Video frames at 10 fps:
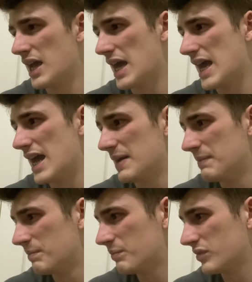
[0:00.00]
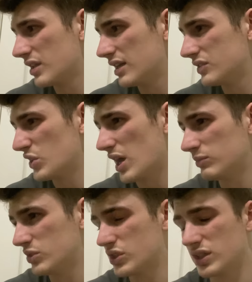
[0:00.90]
So I'm
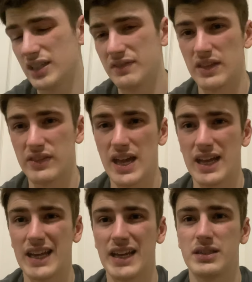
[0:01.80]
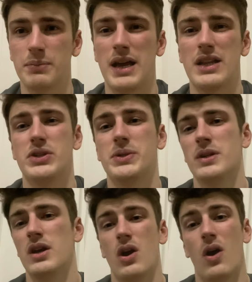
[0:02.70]
just gonna leave that there, get into bench.
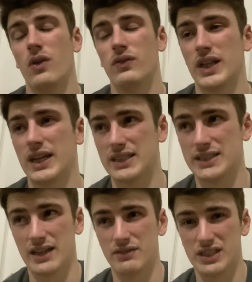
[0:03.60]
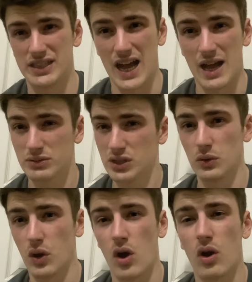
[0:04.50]
Hopefully I can save this
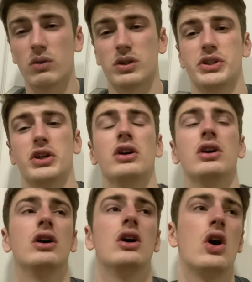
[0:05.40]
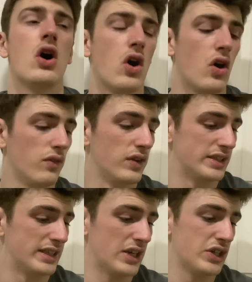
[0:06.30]
absolute horror show of a
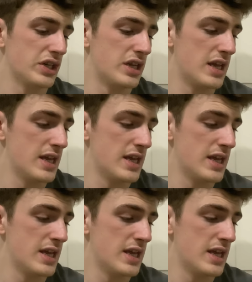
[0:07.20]
session.